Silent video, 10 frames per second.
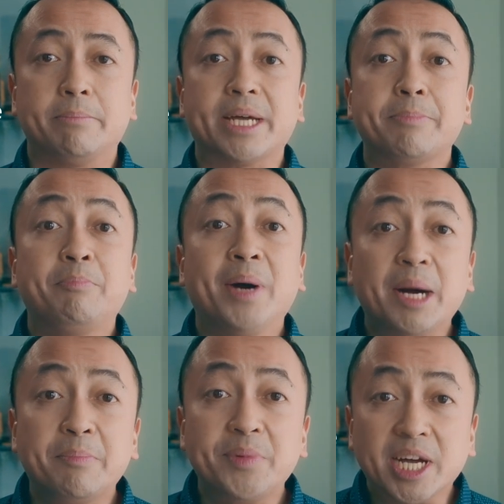but
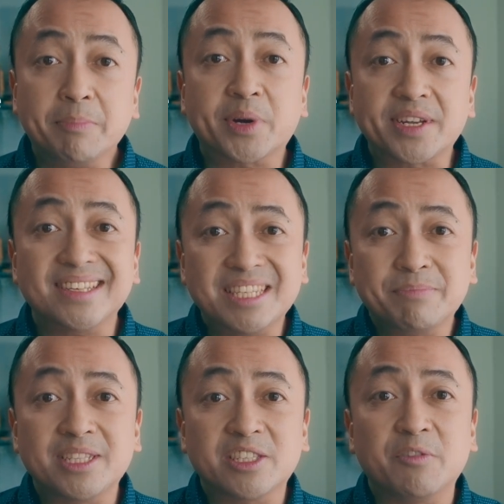pumped up
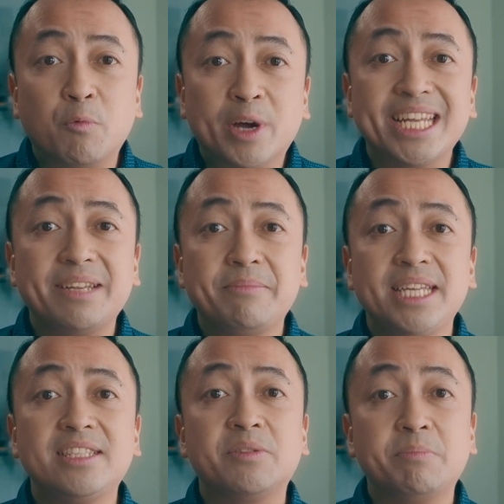participants of what it
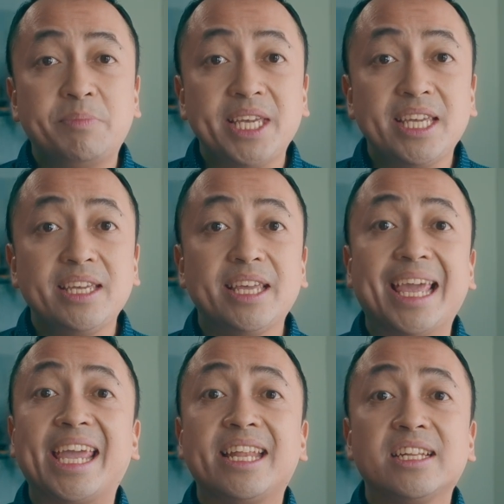means to be
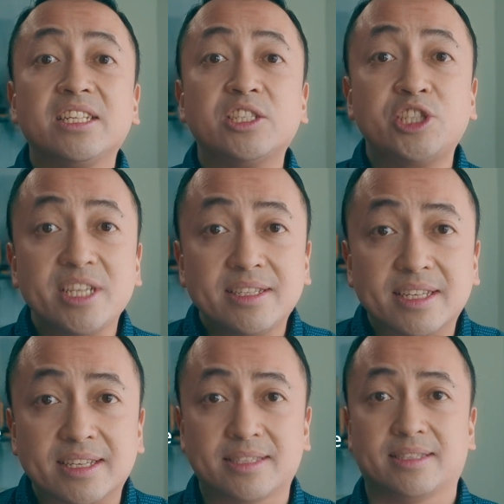in
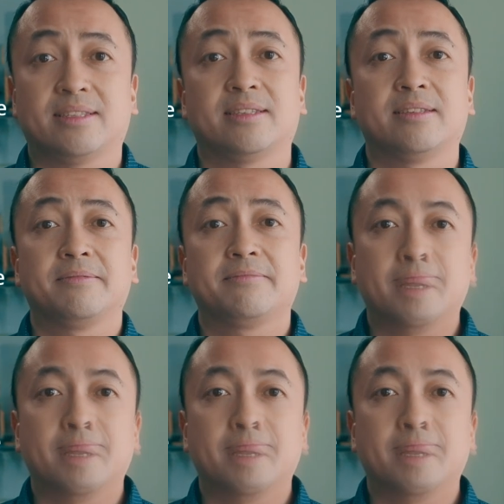Jesus.